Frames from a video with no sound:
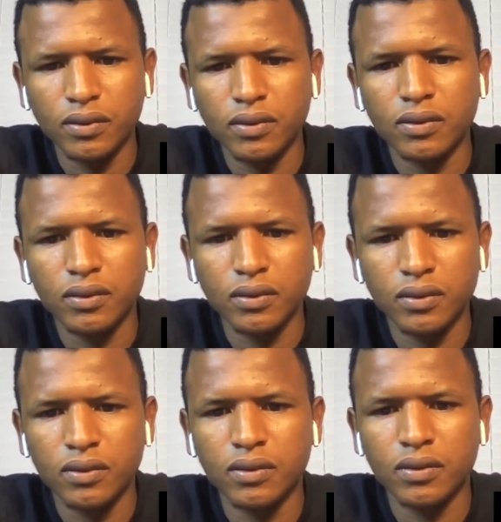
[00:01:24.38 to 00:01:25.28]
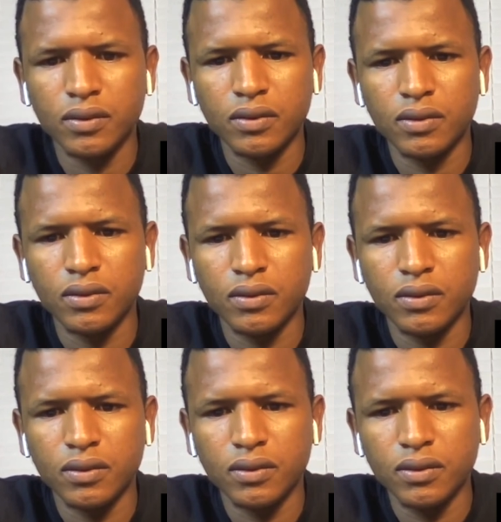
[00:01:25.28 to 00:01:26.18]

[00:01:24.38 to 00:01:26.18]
[no speech]